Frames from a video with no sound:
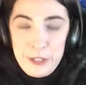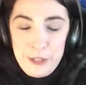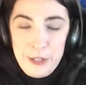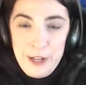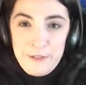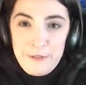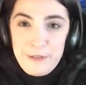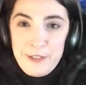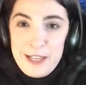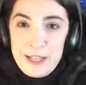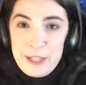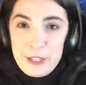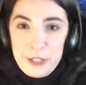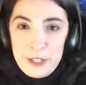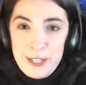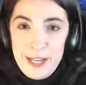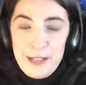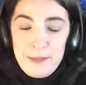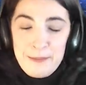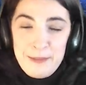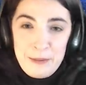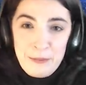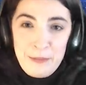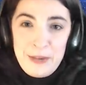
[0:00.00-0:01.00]
stuff that you
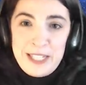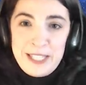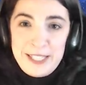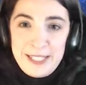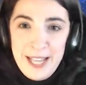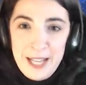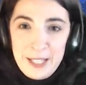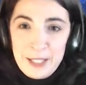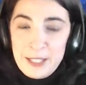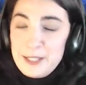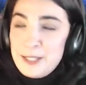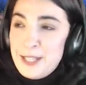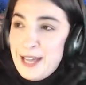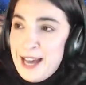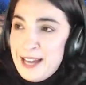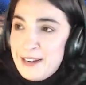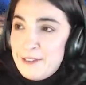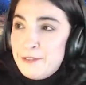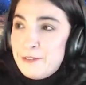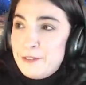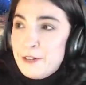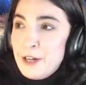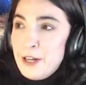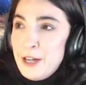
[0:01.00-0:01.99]
sell. I mean, we sell a lot
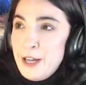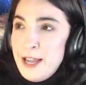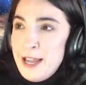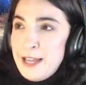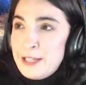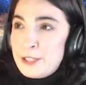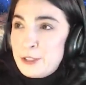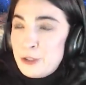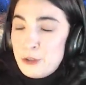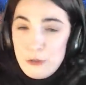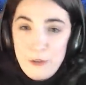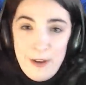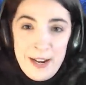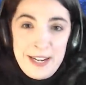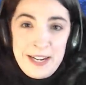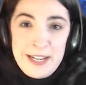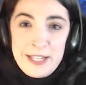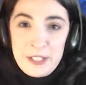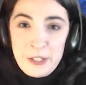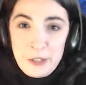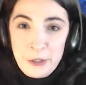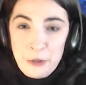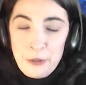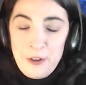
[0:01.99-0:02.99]
of
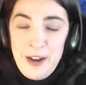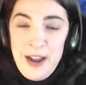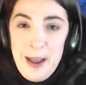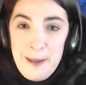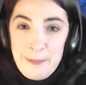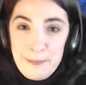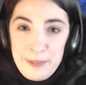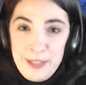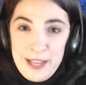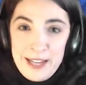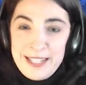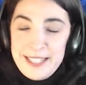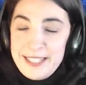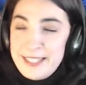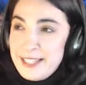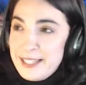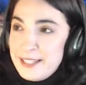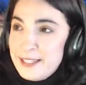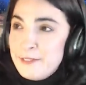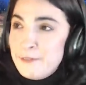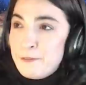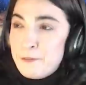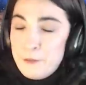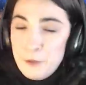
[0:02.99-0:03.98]
extraneous crap that
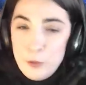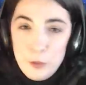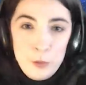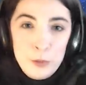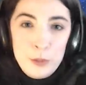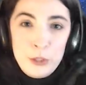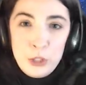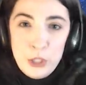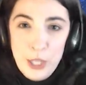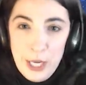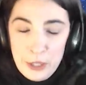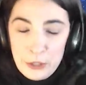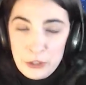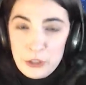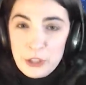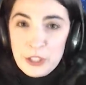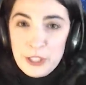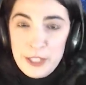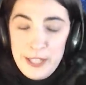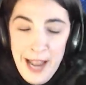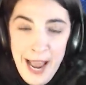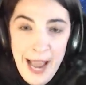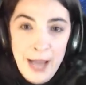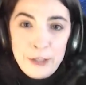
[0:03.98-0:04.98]
isn't food, shelter,
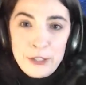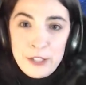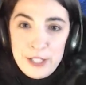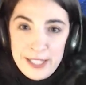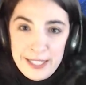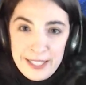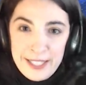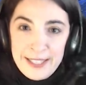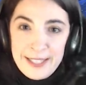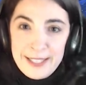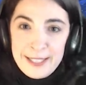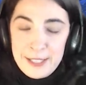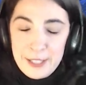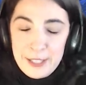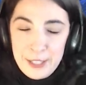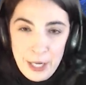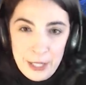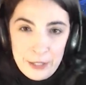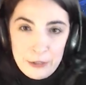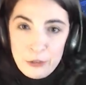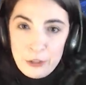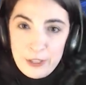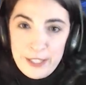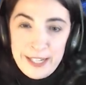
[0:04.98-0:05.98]
and housing in this
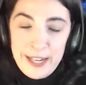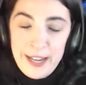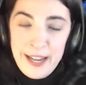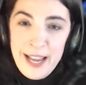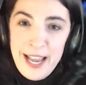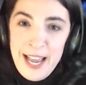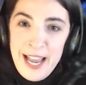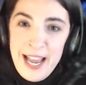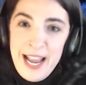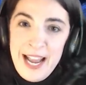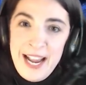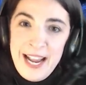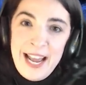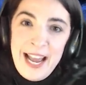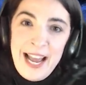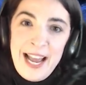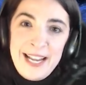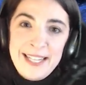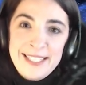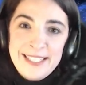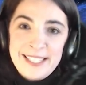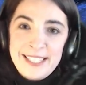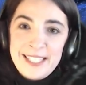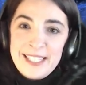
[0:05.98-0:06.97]
country.
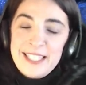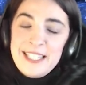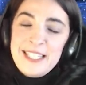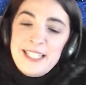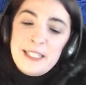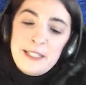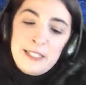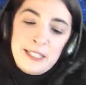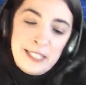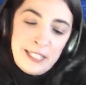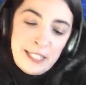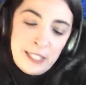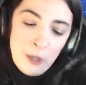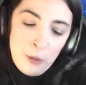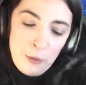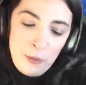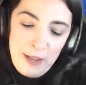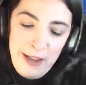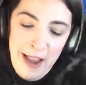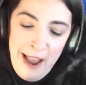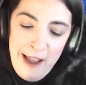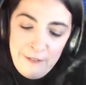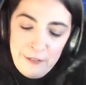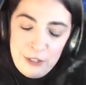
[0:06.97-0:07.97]
And, you know,
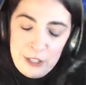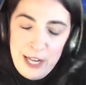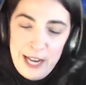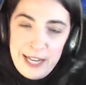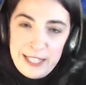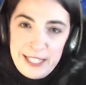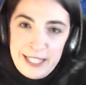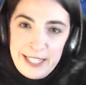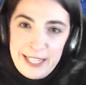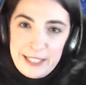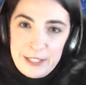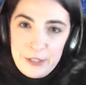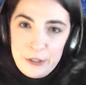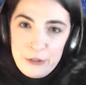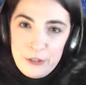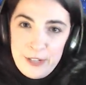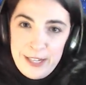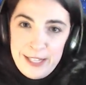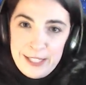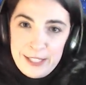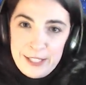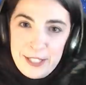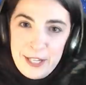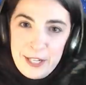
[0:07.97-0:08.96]
the advertising
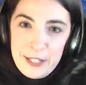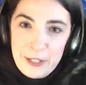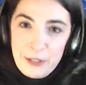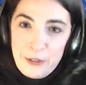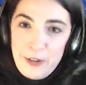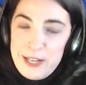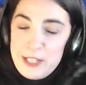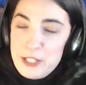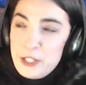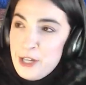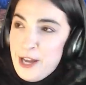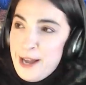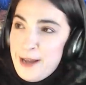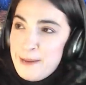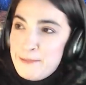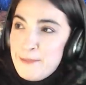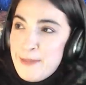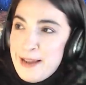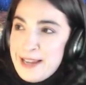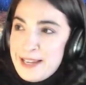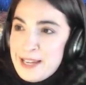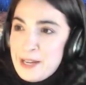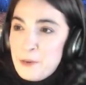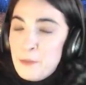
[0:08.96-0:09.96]
industry has done a great job
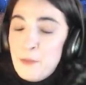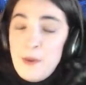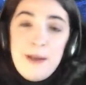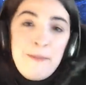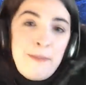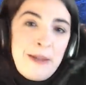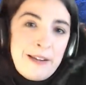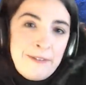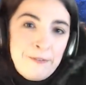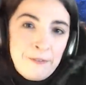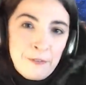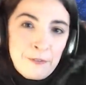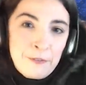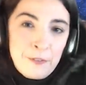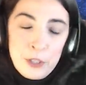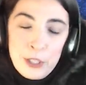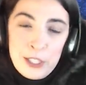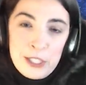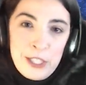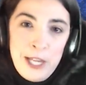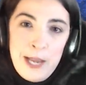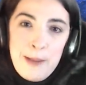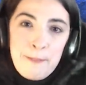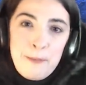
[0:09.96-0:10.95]
making women, for
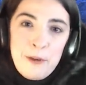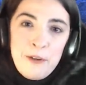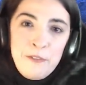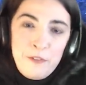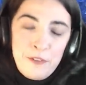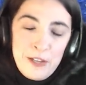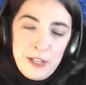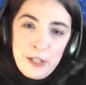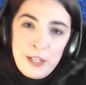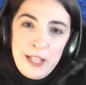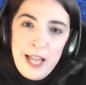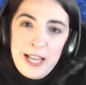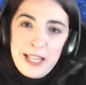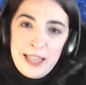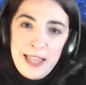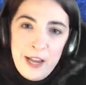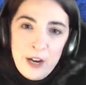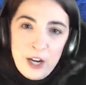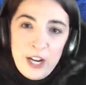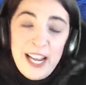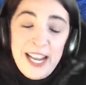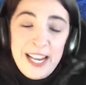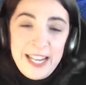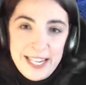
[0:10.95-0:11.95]
example, feel like
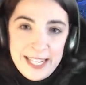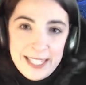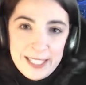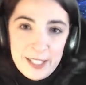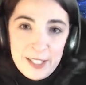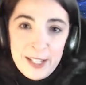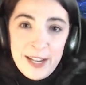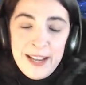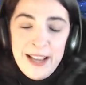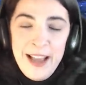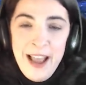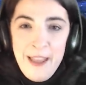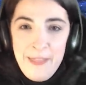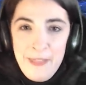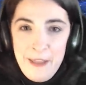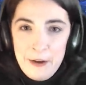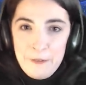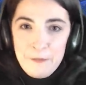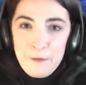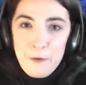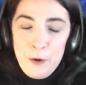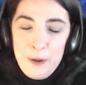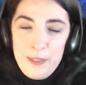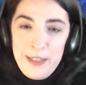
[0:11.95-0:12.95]
they're hideous and
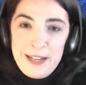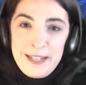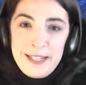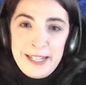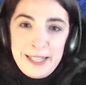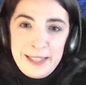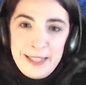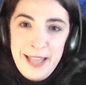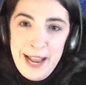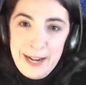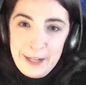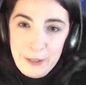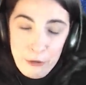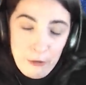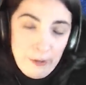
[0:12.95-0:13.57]
therefore they need that